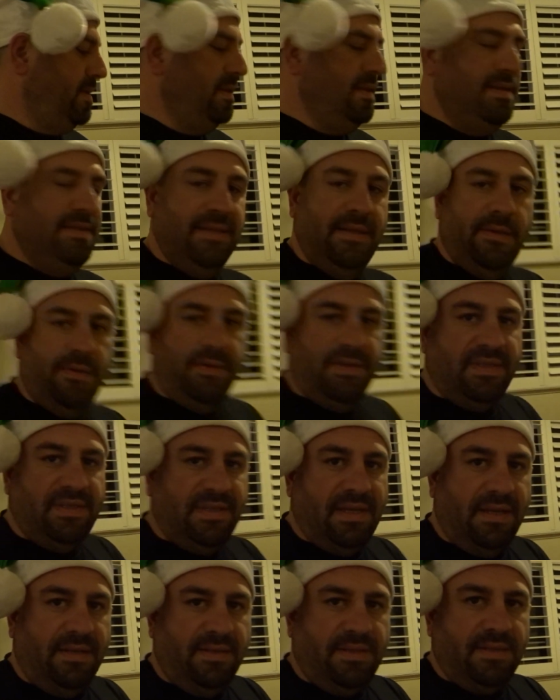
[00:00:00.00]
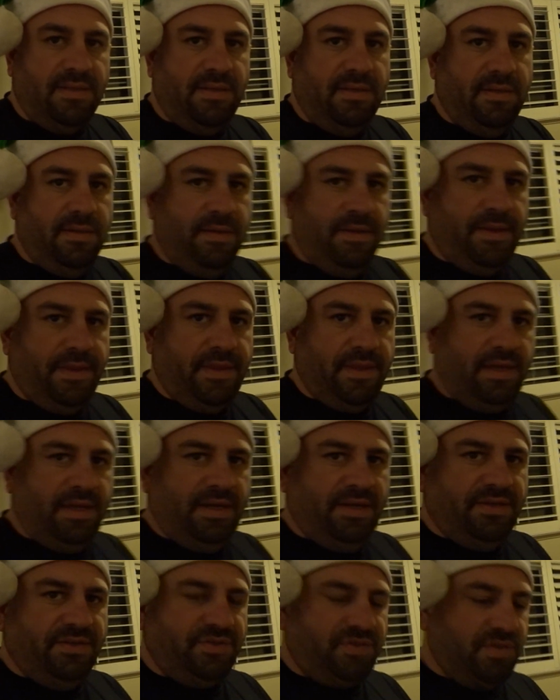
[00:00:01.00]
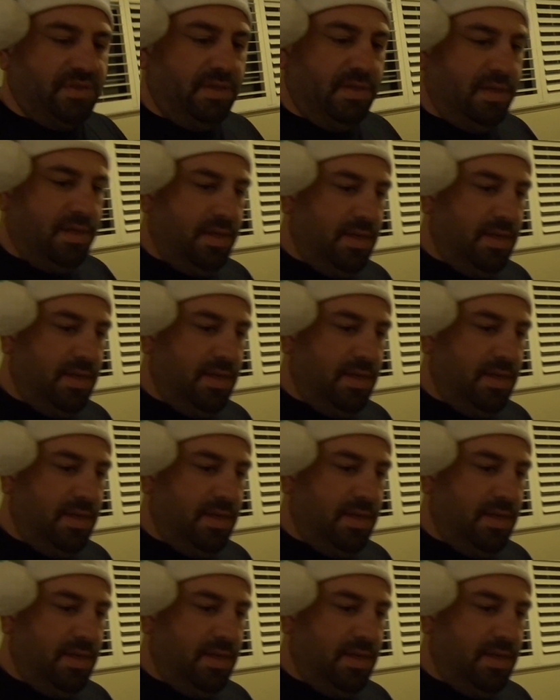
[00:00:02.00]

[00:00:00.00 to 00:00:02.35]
then these little scent things.